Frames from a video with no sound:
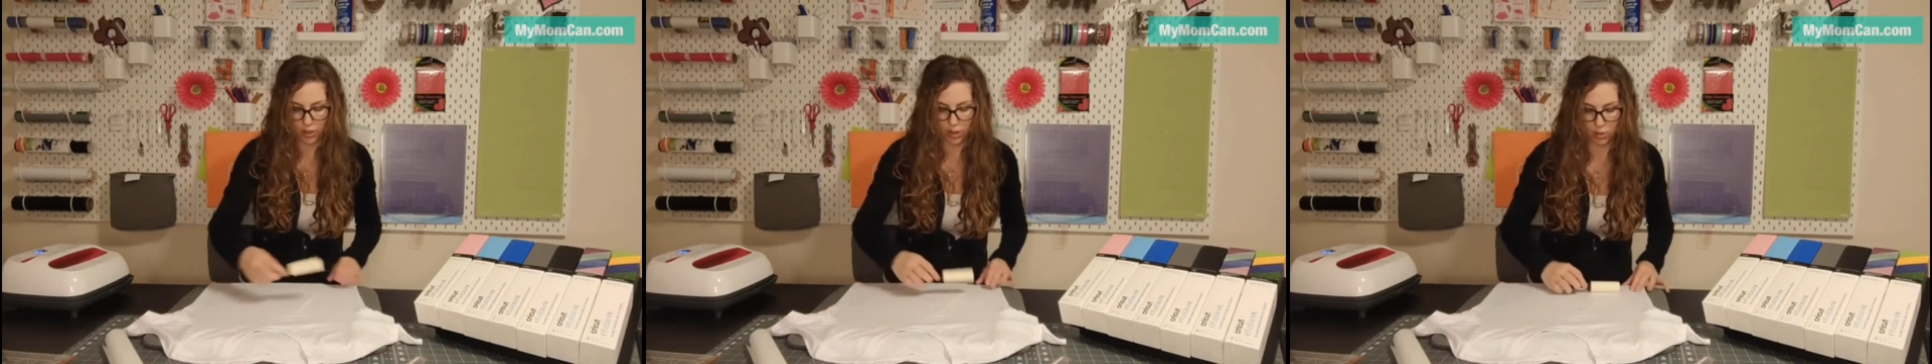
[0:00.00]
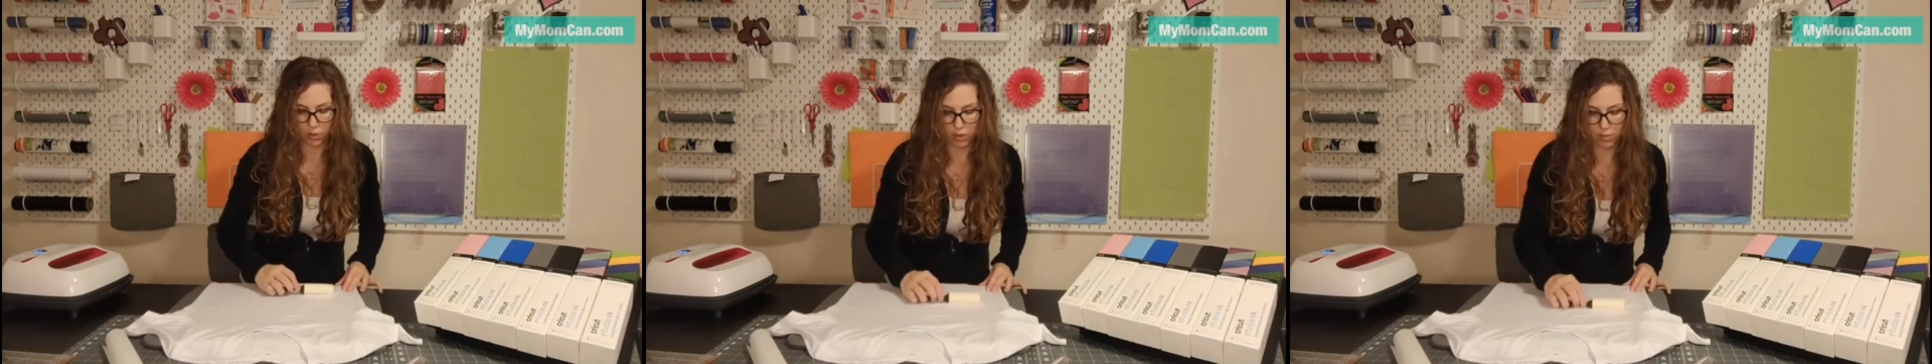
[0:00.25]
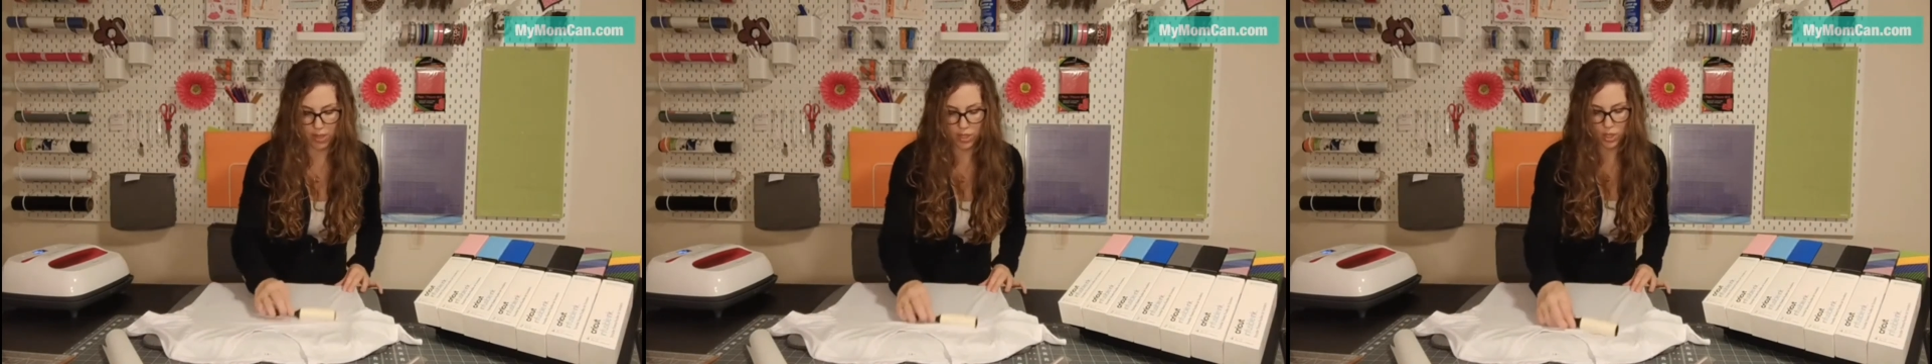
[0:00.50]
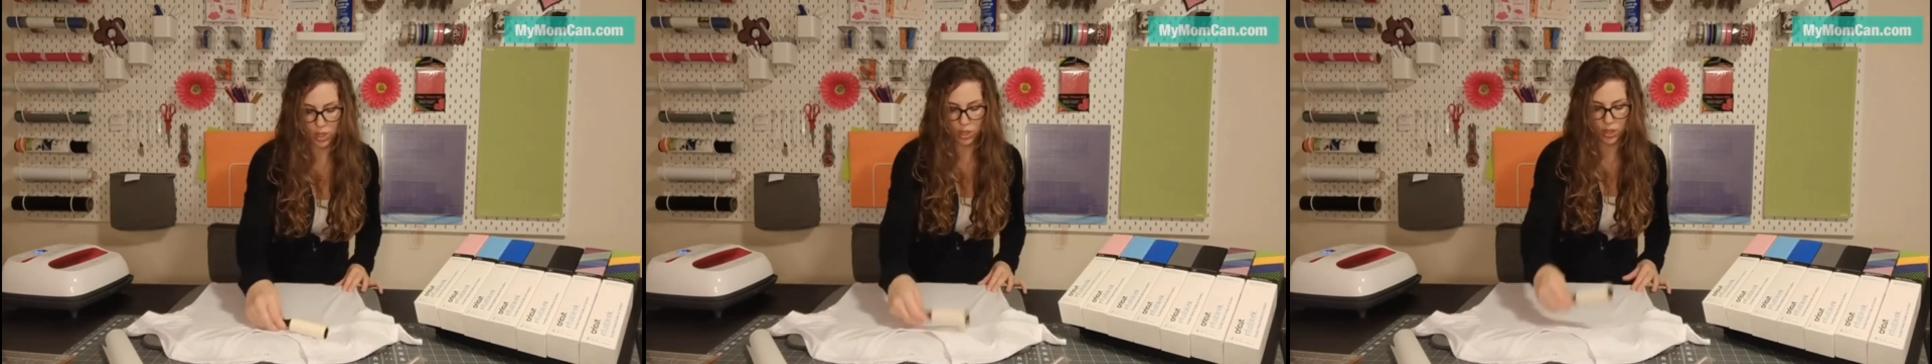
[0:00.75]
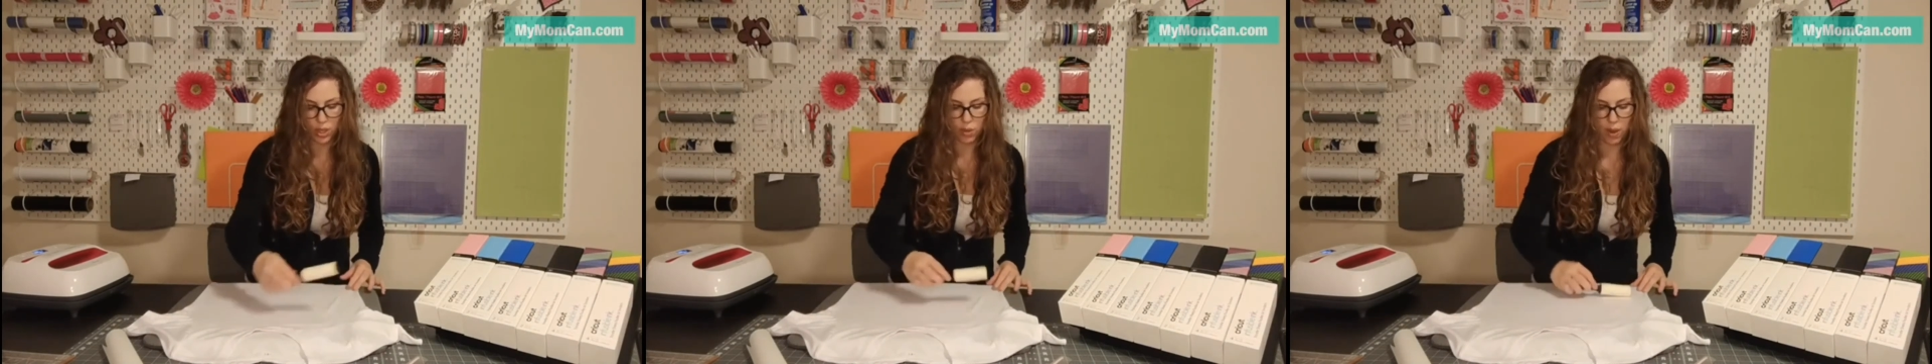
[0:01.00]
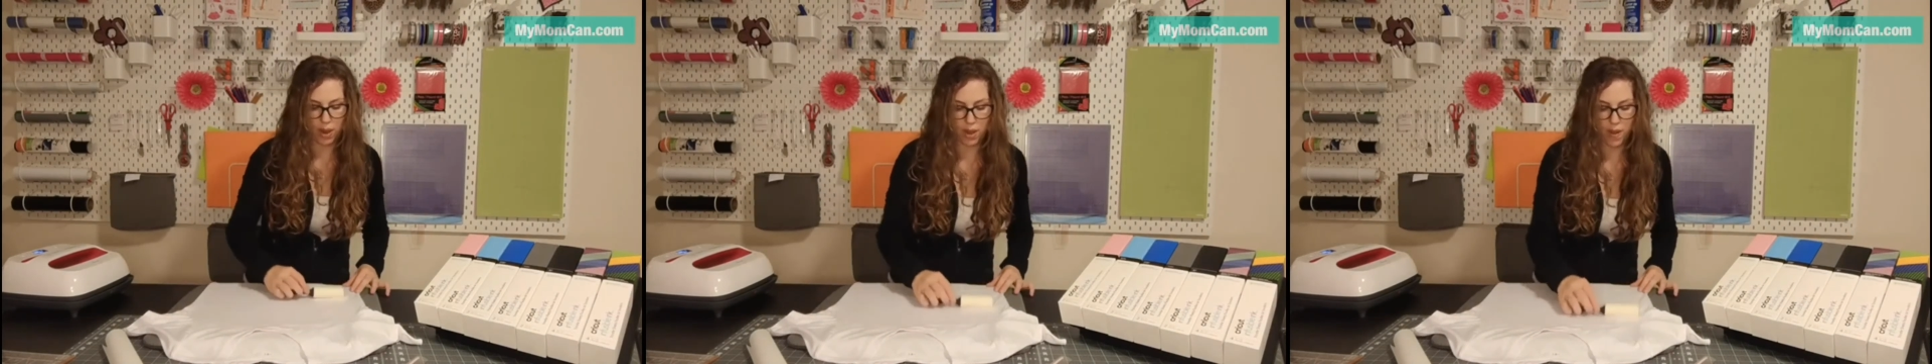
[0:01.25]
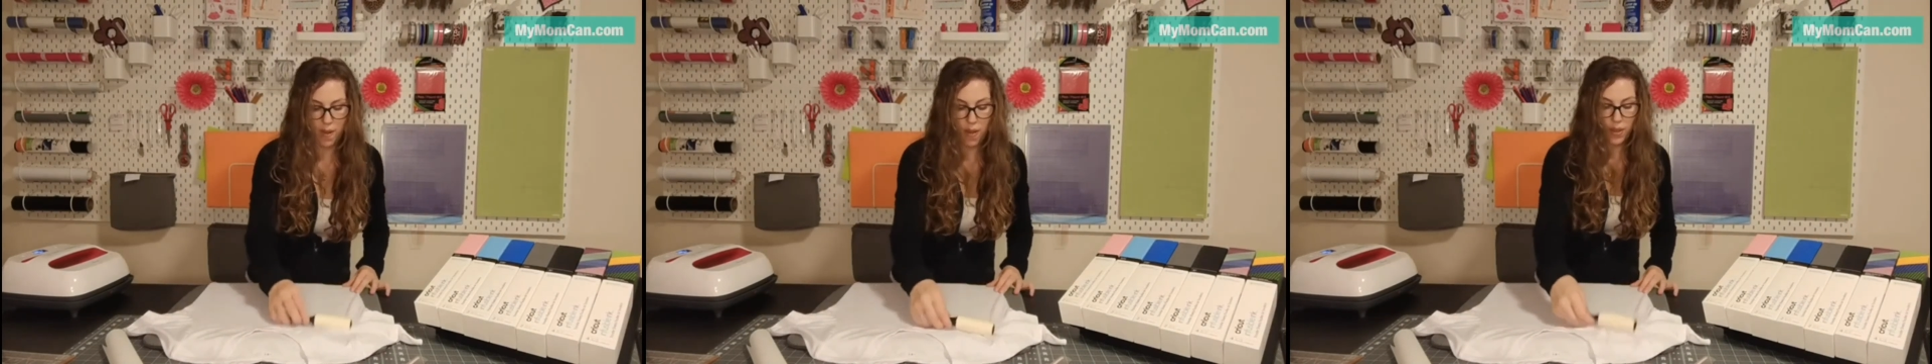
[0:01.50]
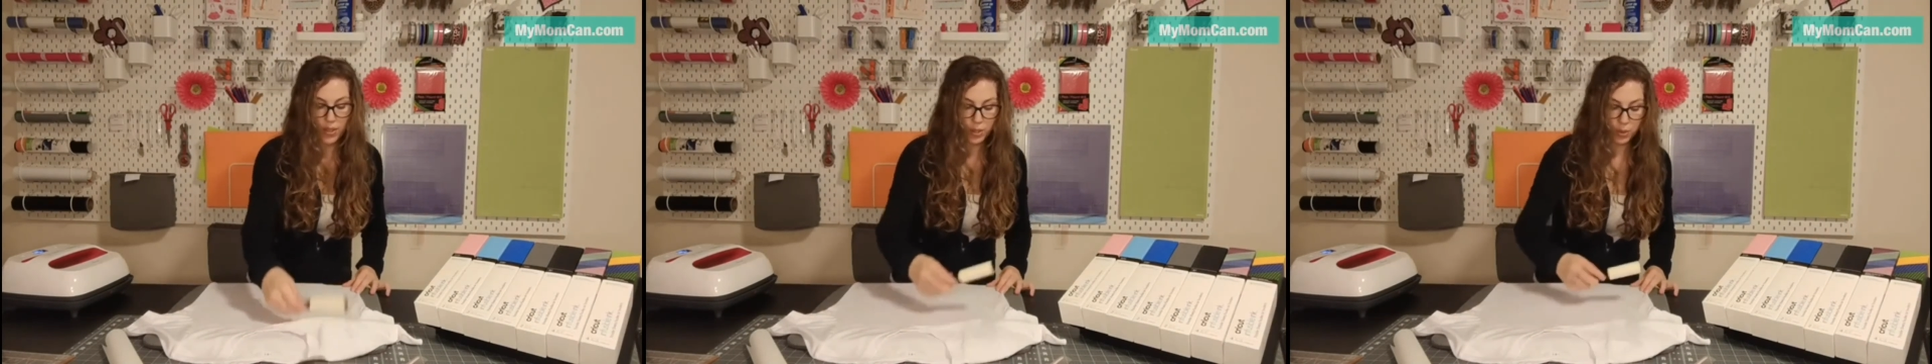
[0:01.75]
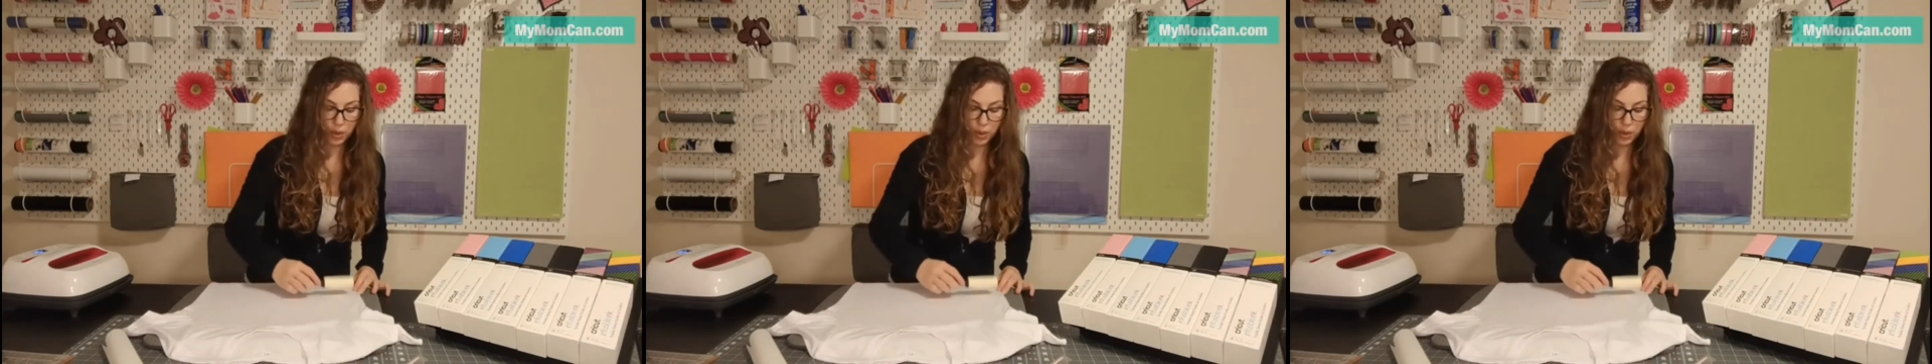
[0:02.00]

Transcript: So you want to make sure that you do